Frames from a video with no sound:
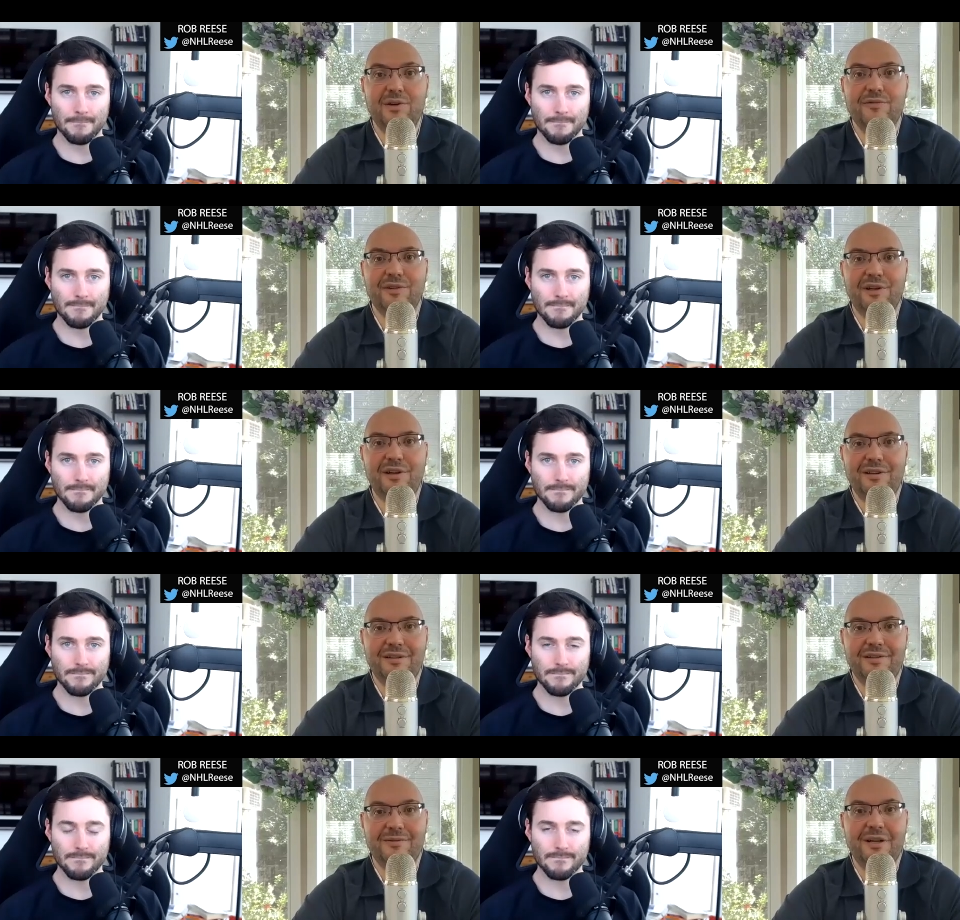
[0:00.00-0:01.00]

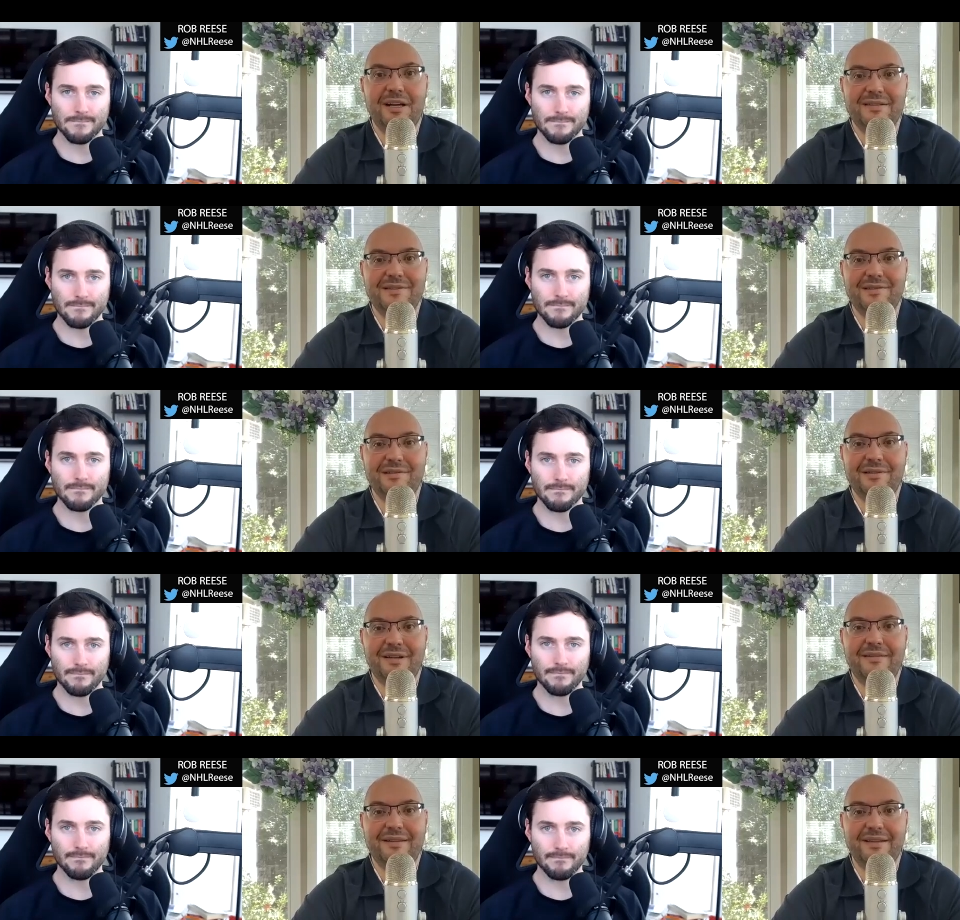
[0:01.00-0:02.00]
Speaker 1: overhaul of the roster.
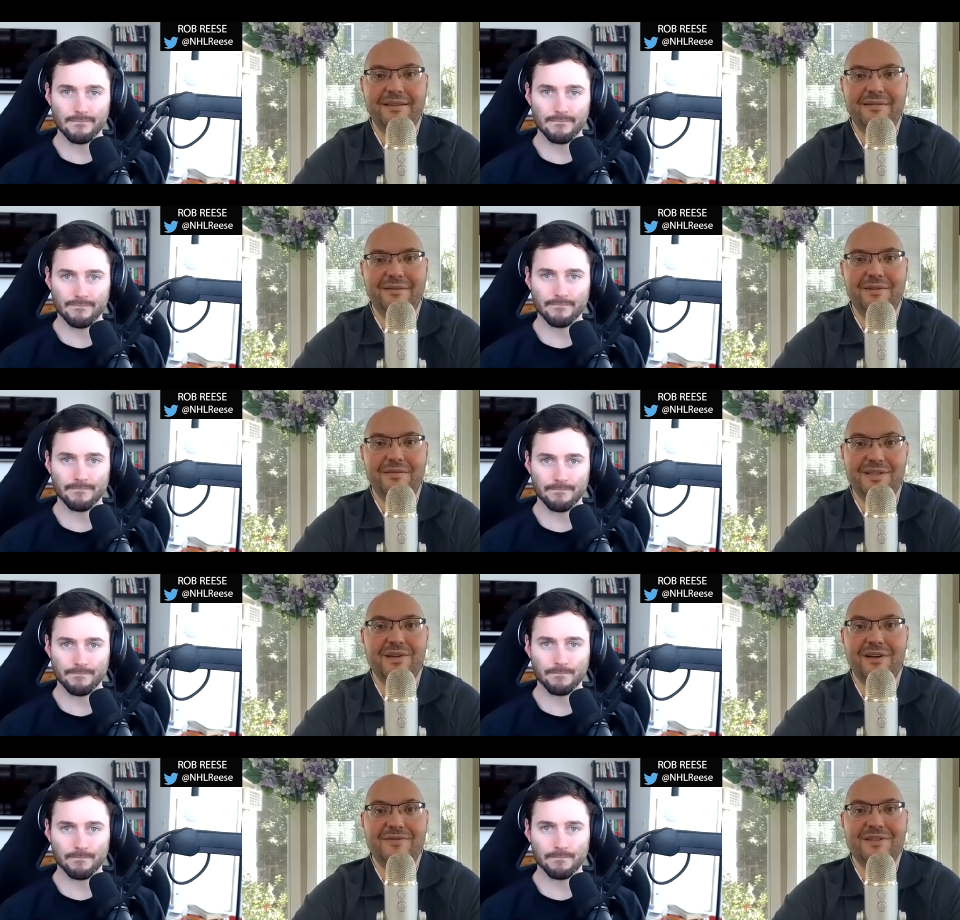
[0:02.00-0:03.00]
I think this
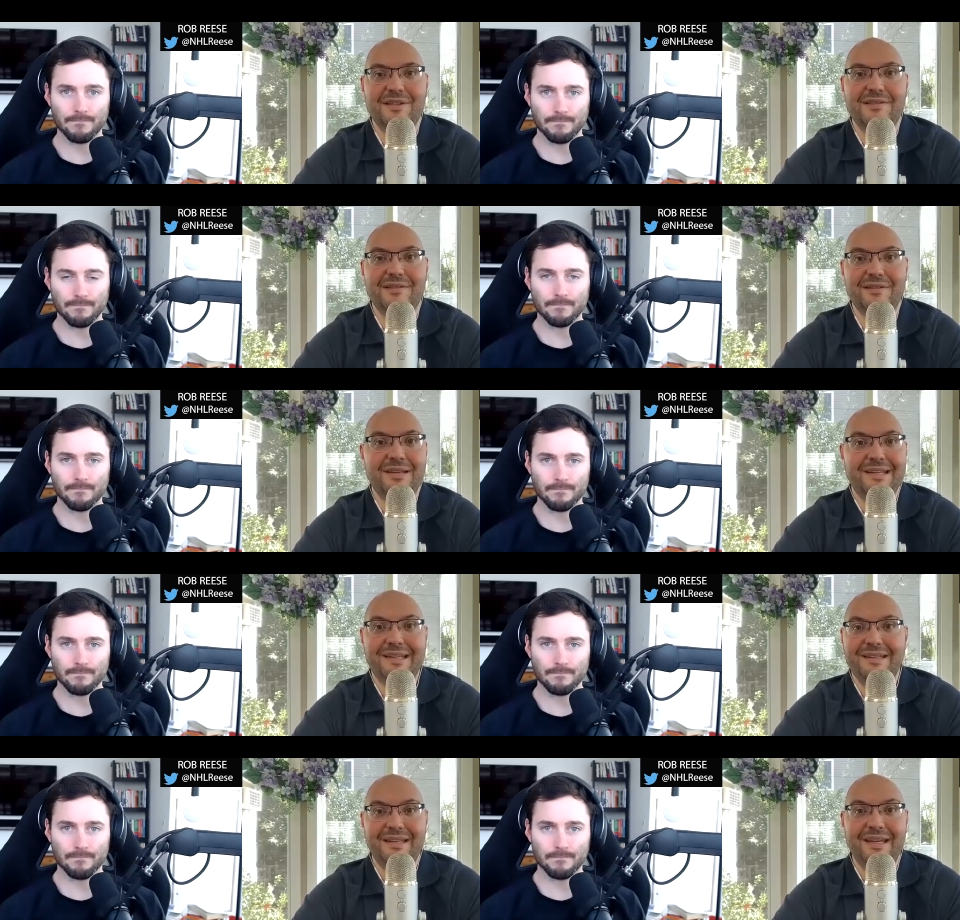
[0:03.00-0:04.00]
off season
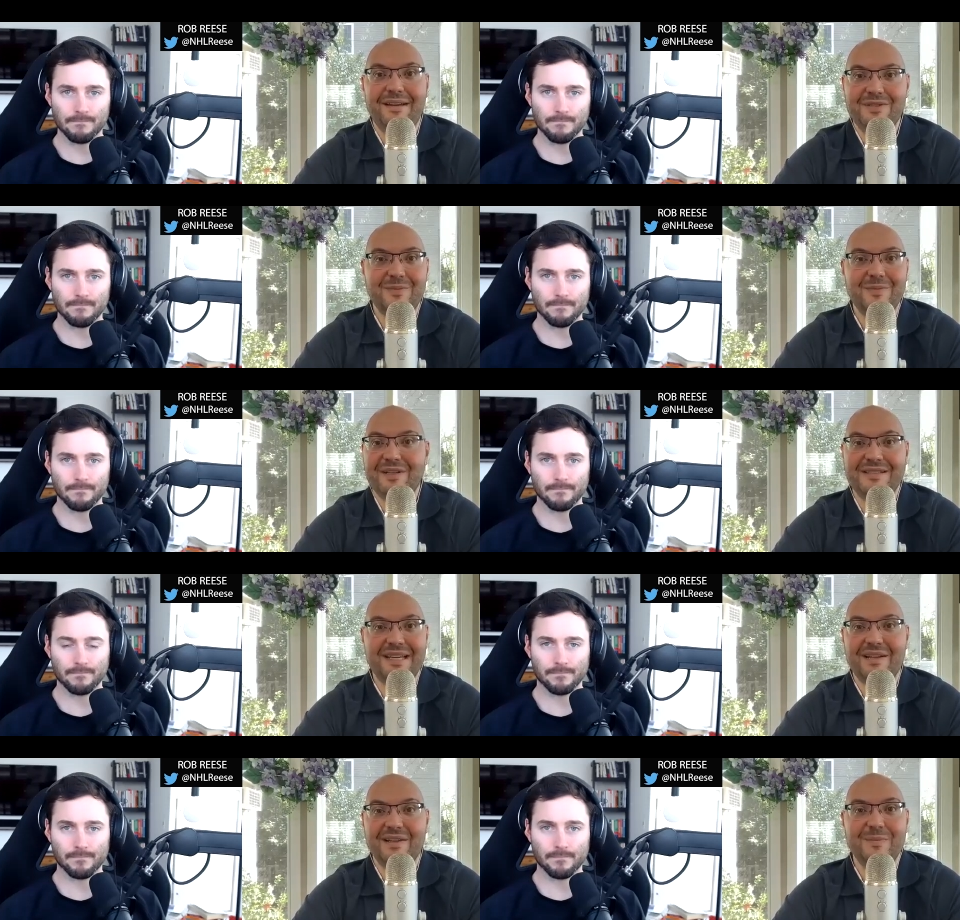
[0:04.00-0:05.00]
they have some young
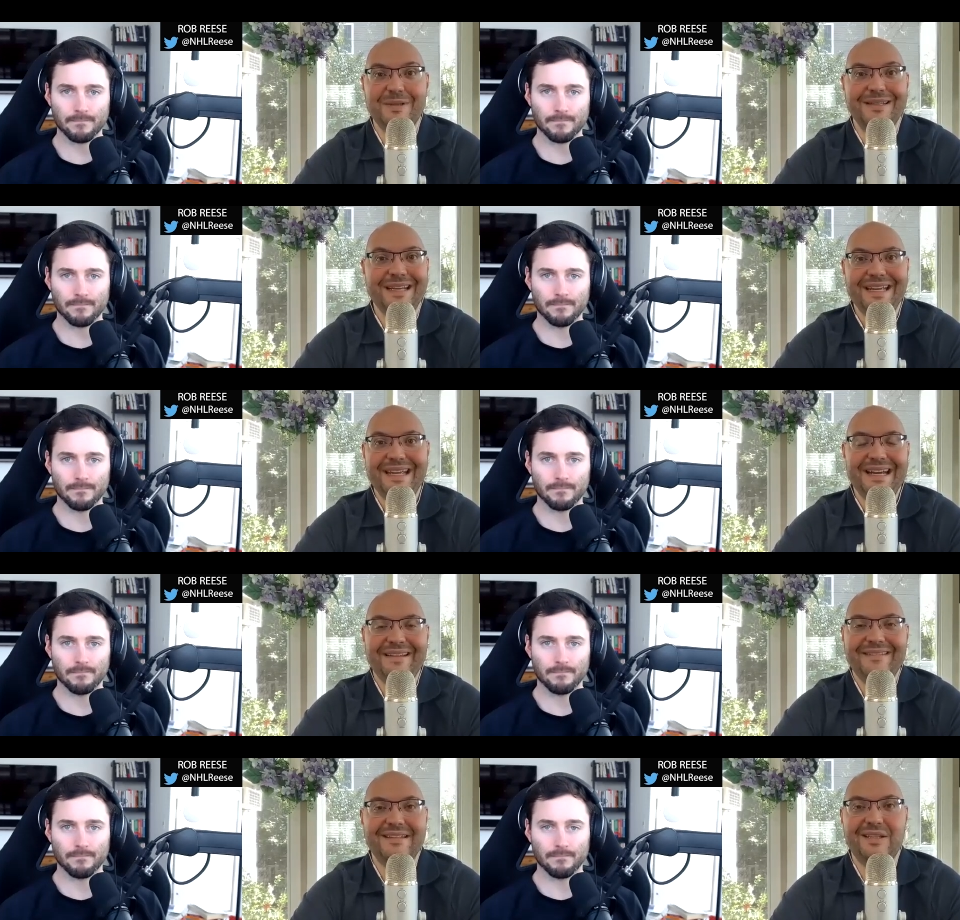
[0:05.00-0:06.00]
talent, but I
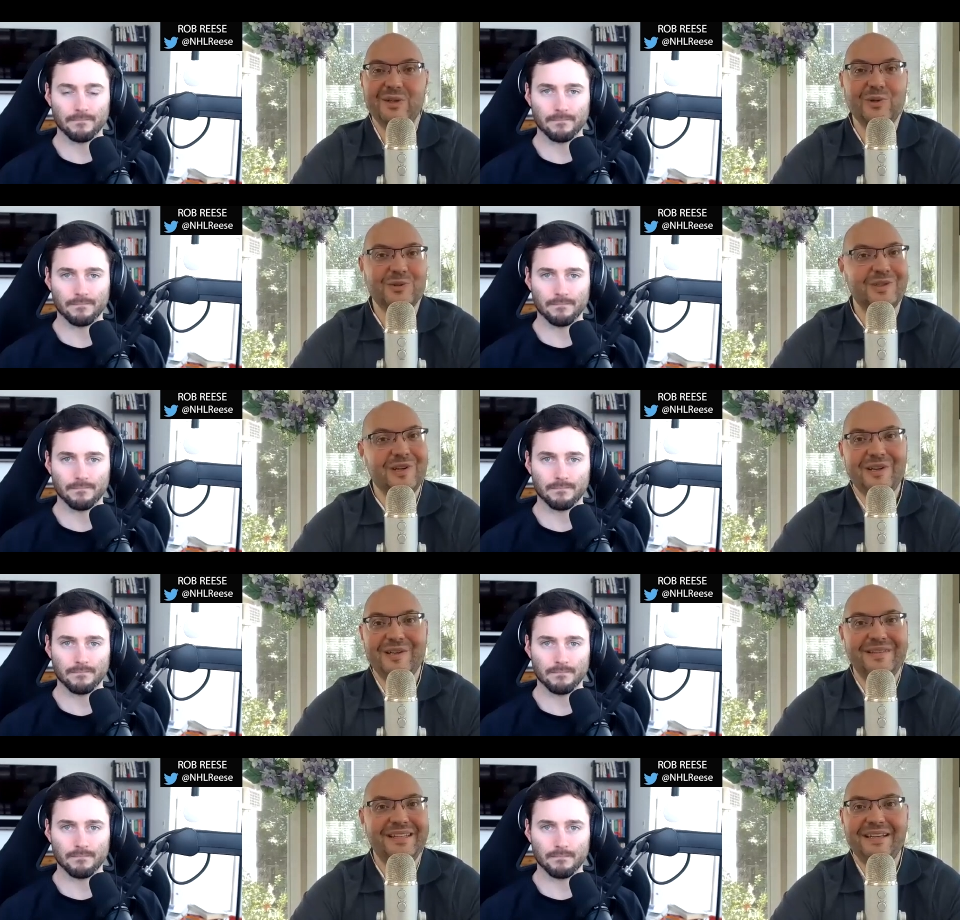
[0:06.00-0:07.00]
think the old
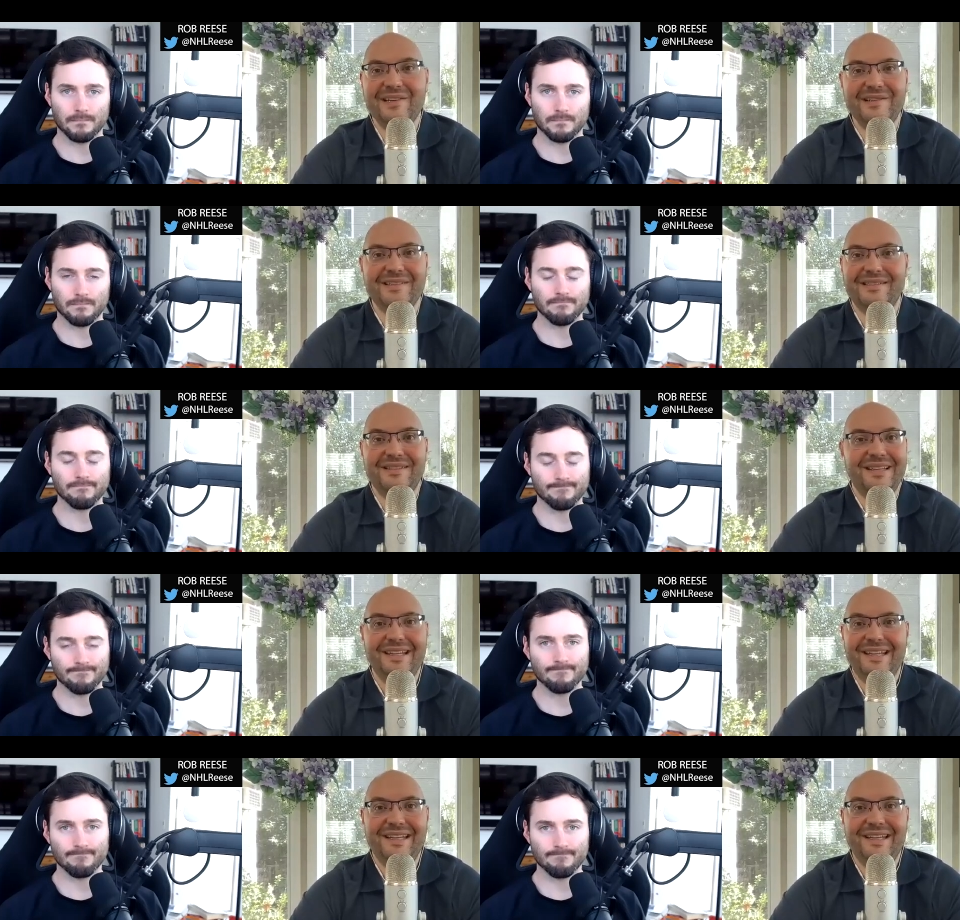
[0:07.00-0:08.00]
guard there is
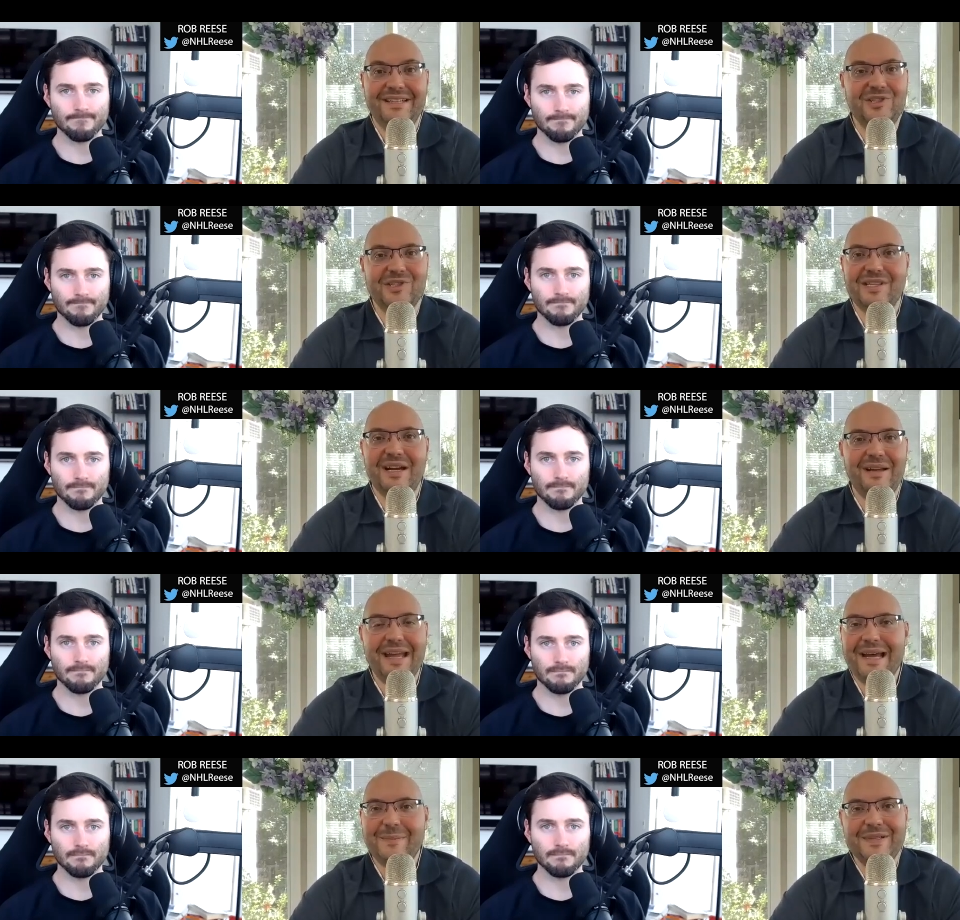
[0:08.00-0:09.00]
it's just not
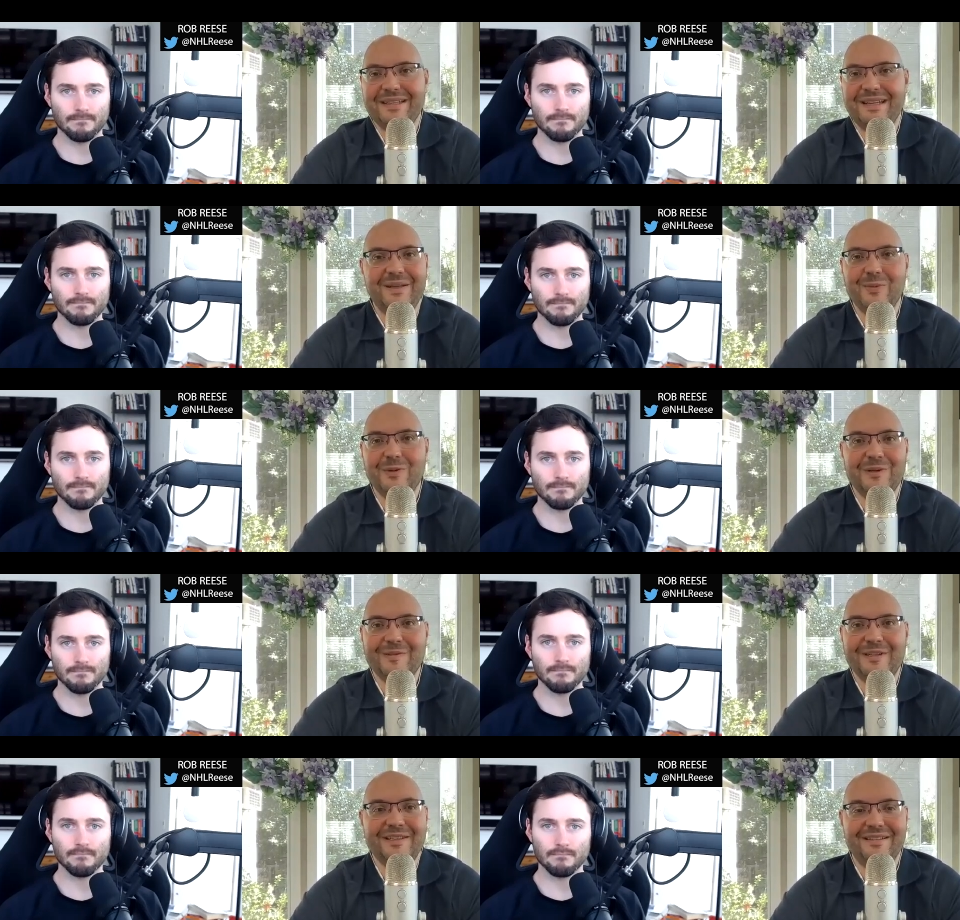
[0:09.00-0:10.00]
happening anymore,
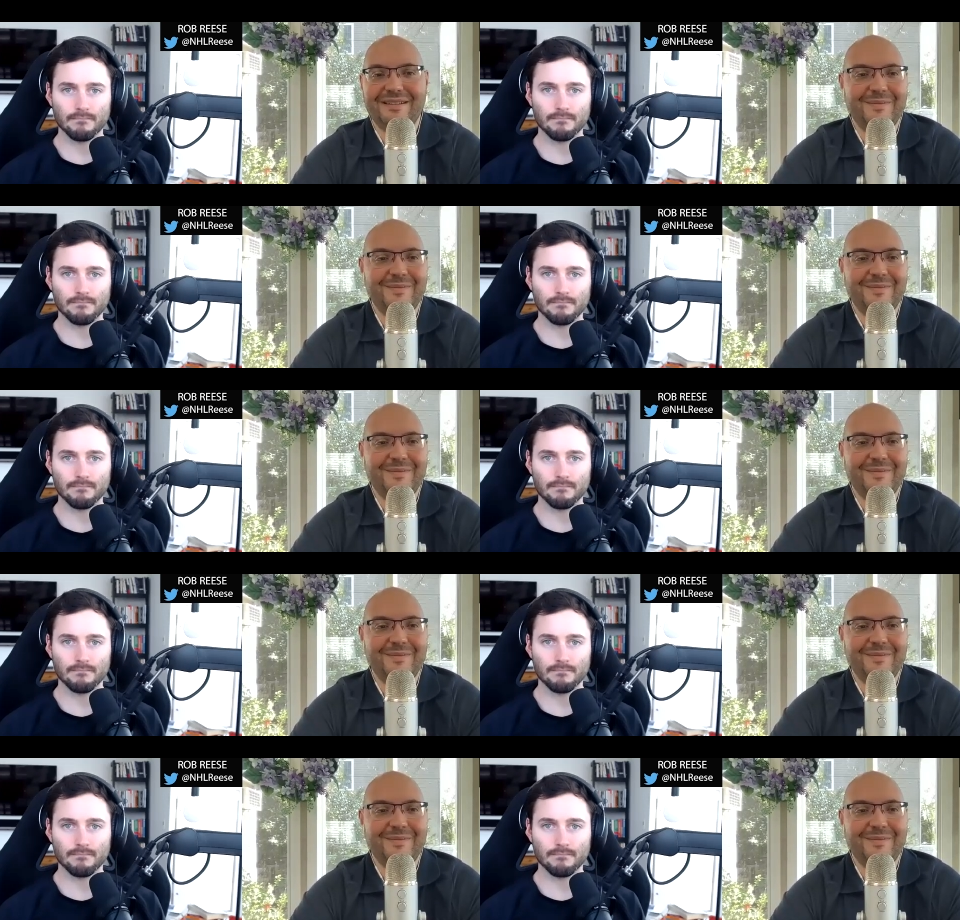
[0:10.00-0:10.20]
right?